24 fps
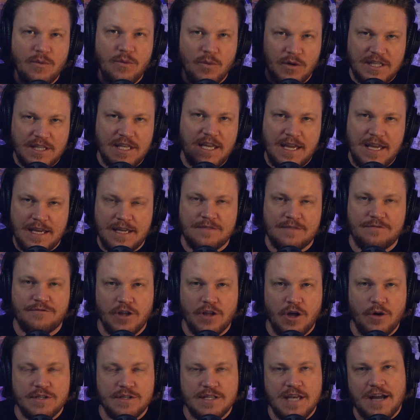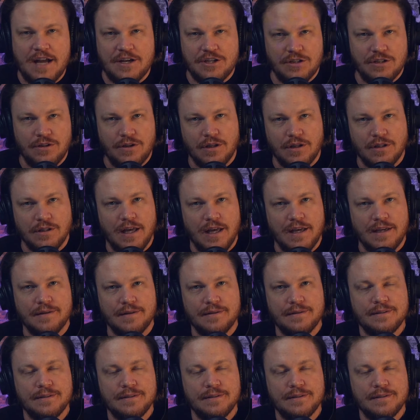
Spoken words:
what the ink flow is actually looking like.